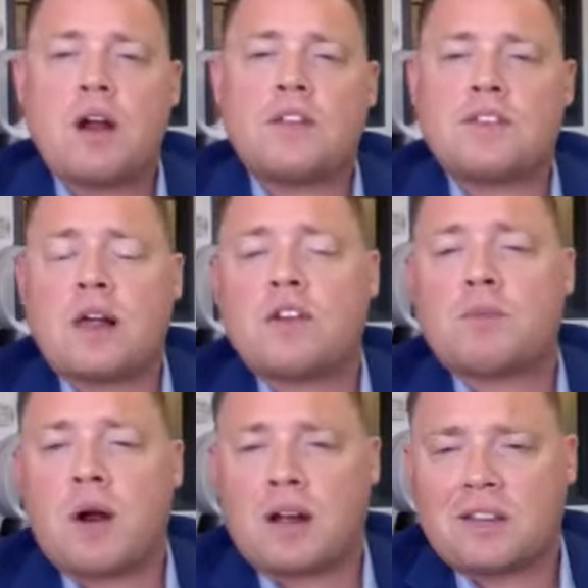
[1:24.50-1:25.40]
We are in
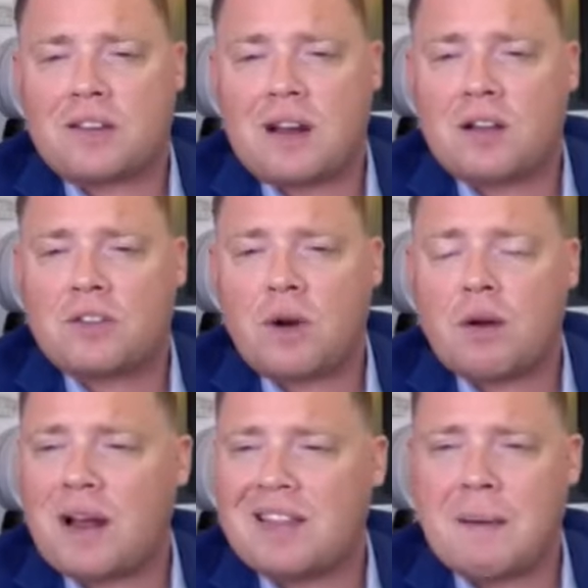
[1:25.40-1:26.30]
seller's market
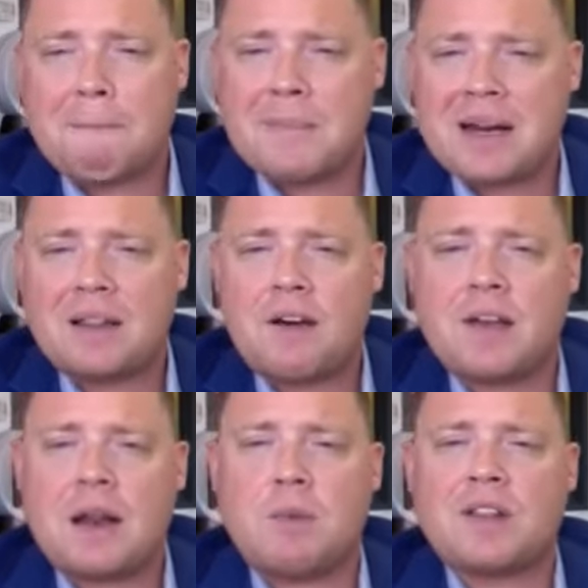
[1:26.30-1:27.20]
territory, right in the middle
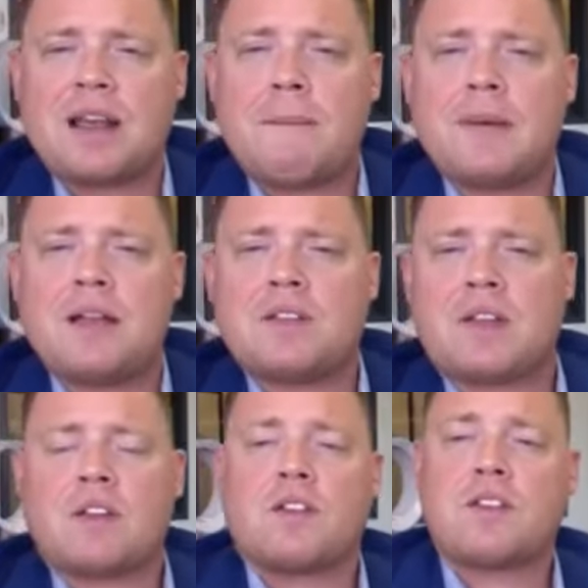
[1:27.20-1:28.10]
of it. And what that means
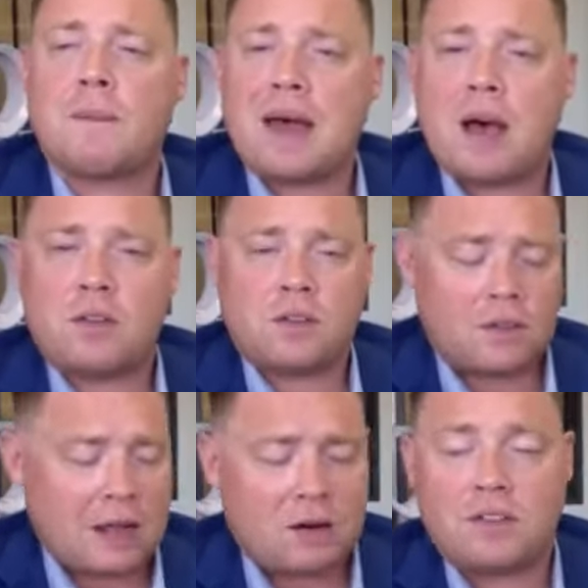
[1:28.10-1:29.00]
is that there's some
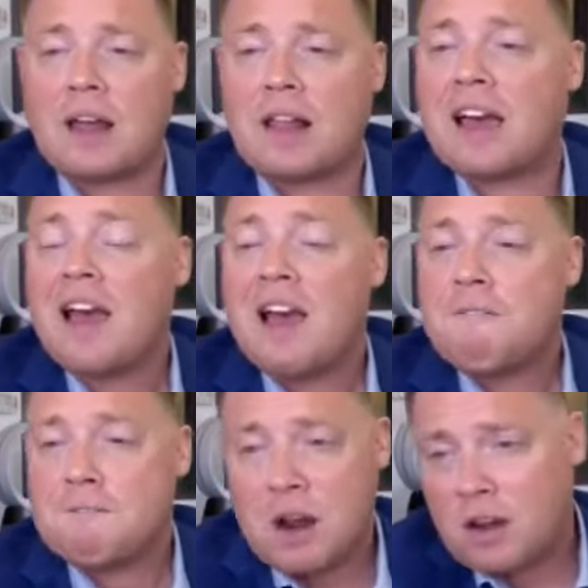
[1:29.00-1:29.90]
houses that are selling
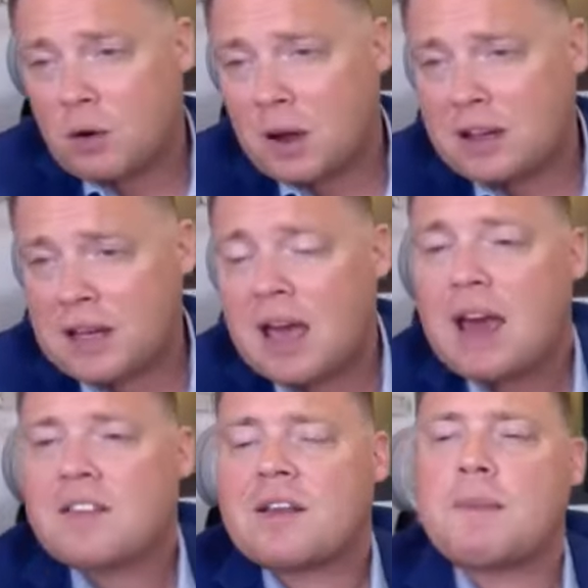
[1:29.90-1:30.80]
very
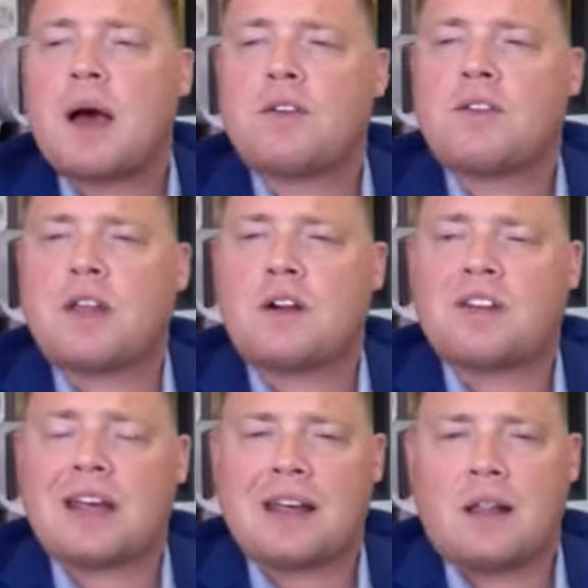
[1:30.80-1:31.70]
quickly, some houses that
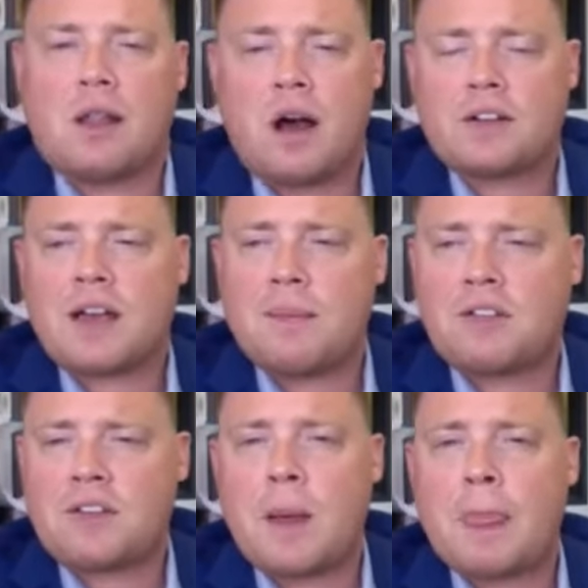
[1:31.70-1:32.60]
are taking a long time
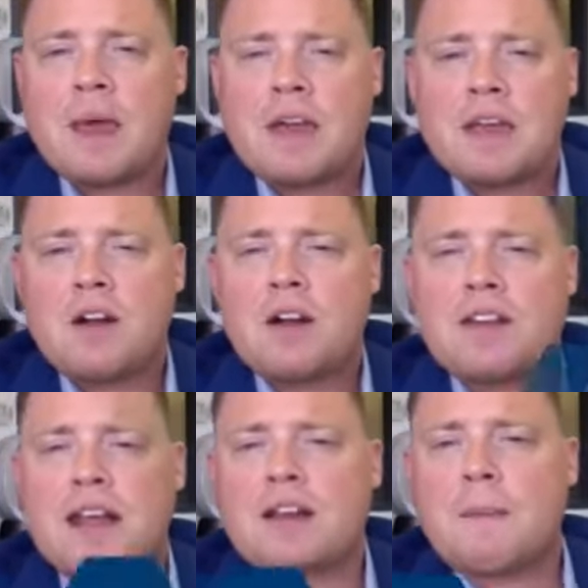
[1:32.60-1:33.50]
to sell. Year
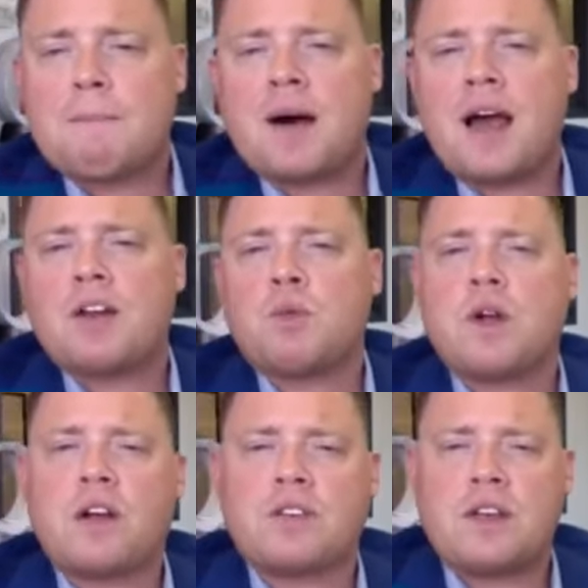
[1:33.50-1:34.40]
to date combined,
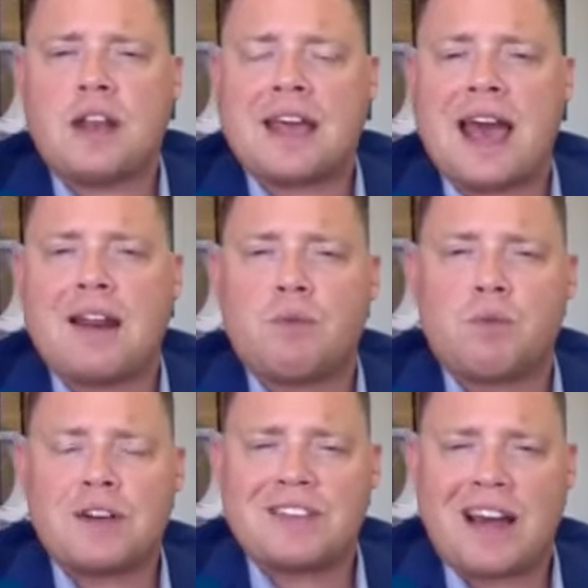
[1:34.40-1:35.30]
we are sitting at a
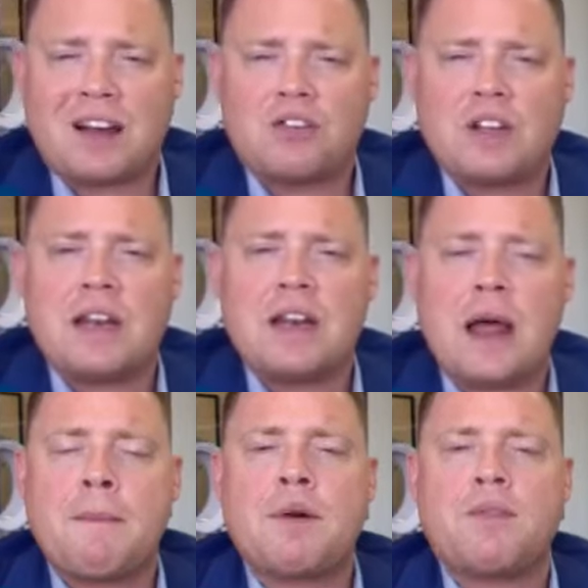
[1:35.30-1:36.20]
reduction in
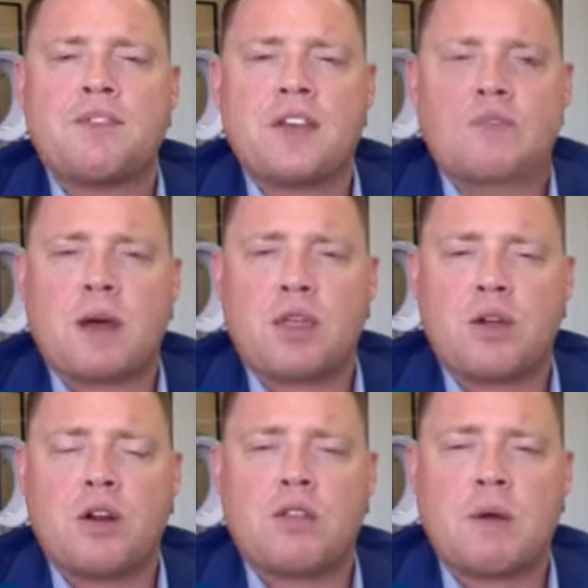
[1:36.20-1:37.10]
number of sales by
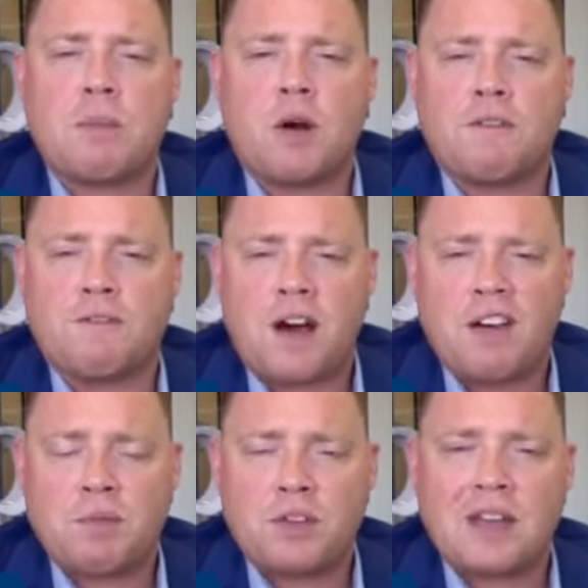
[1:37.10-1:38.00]

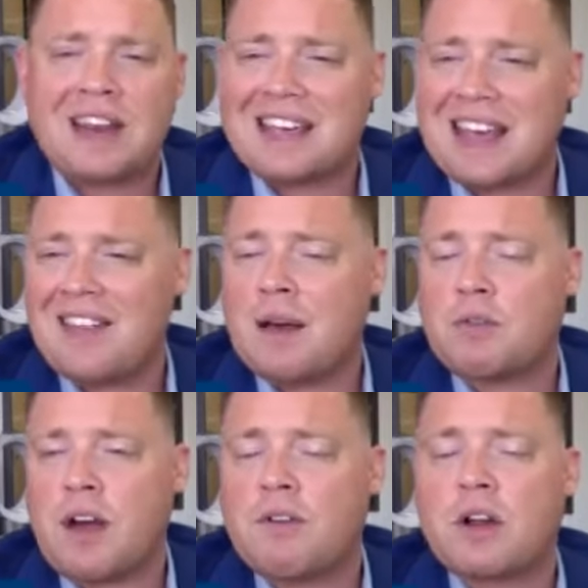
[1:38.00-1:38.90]
33.5%. Again, that
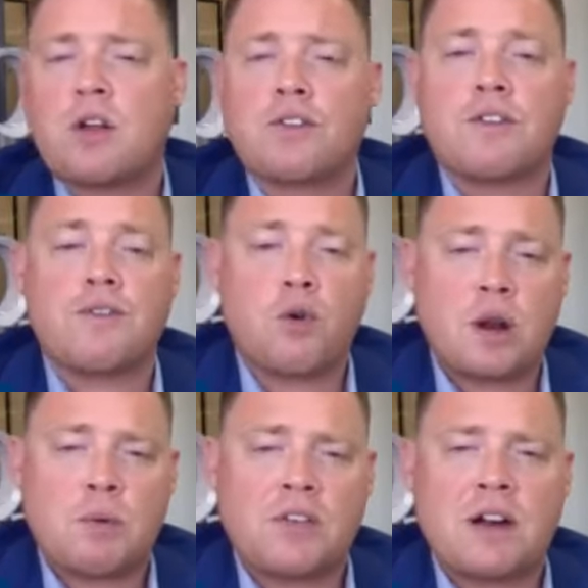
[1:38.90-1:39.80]
was hovering closer to
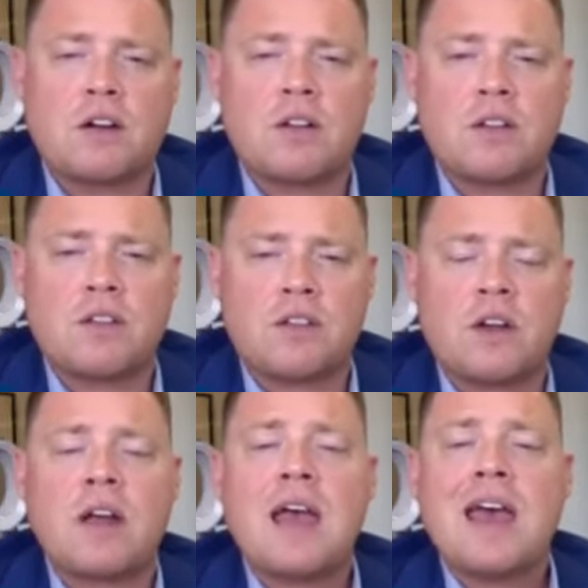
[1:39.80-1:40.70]
40% earlier this
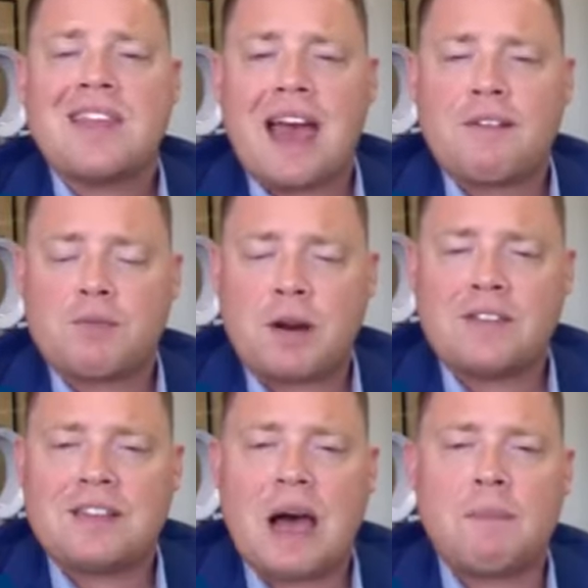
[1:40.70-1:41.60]
year. The average
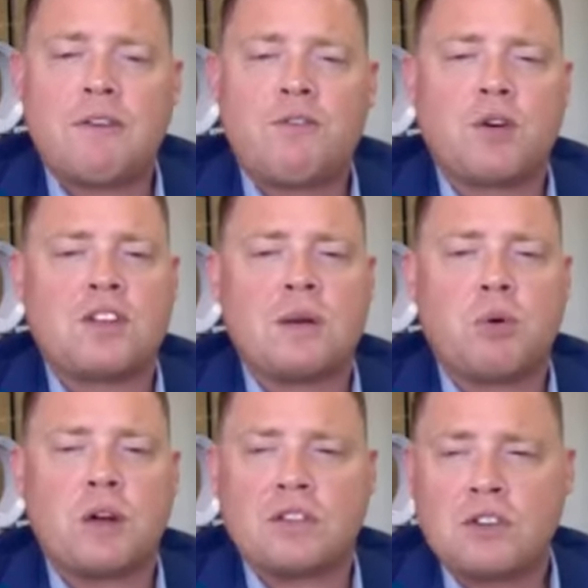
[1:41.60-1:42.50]
price down by
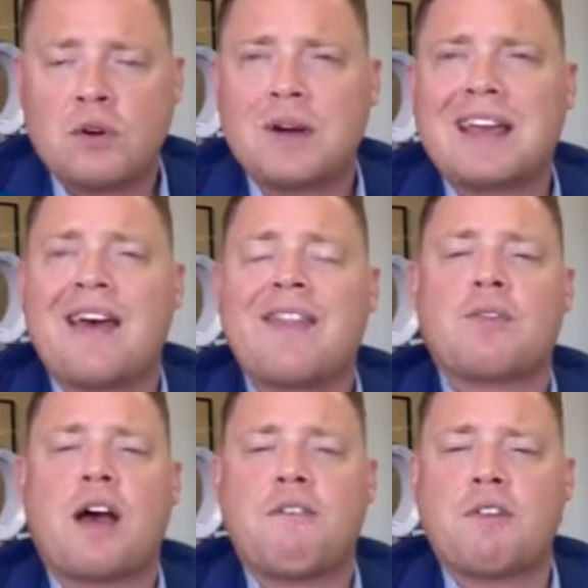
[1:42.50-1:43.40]
14.2%. Again,
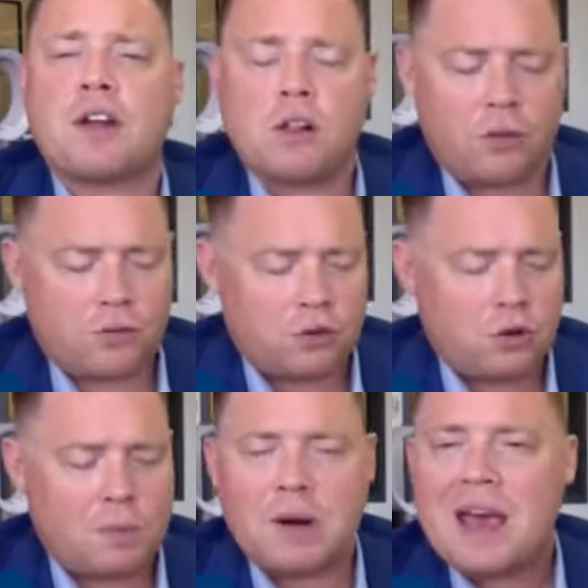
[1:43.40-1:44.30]
that was hovering closer
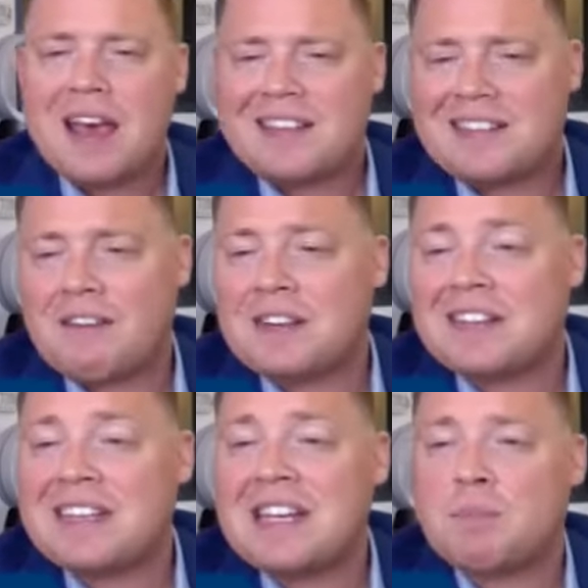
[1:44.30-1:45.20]
to about
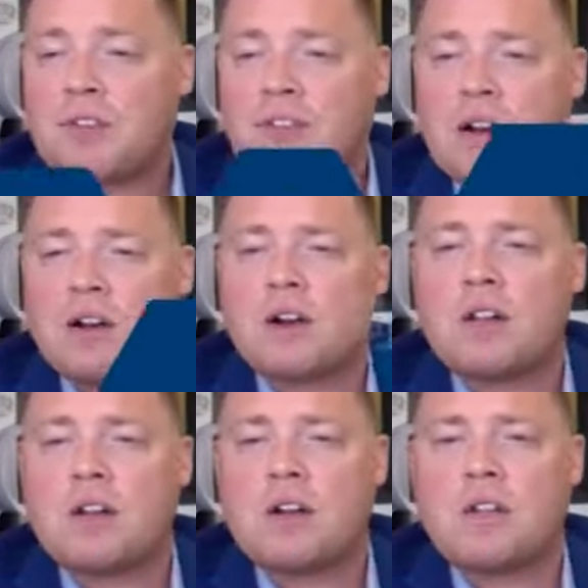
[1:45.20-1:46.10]
17%
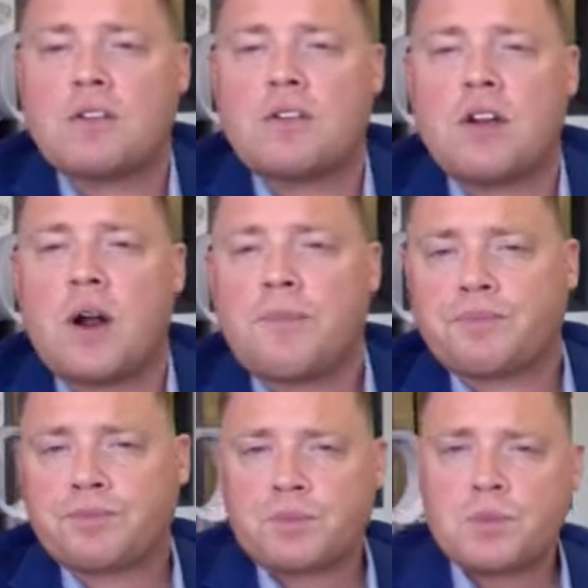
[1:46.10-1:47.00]
earlier this year.
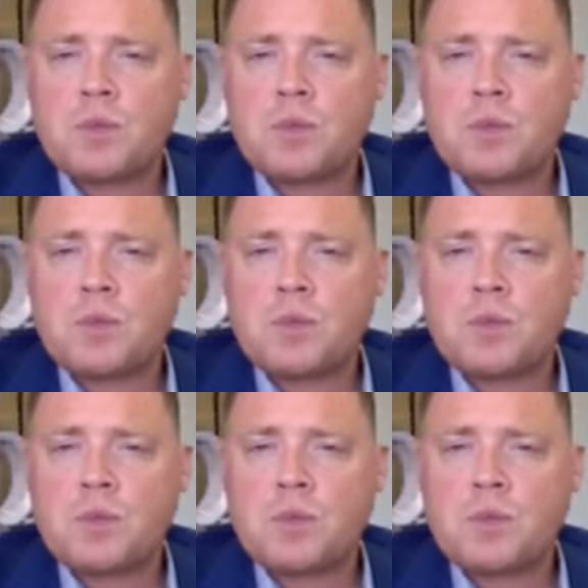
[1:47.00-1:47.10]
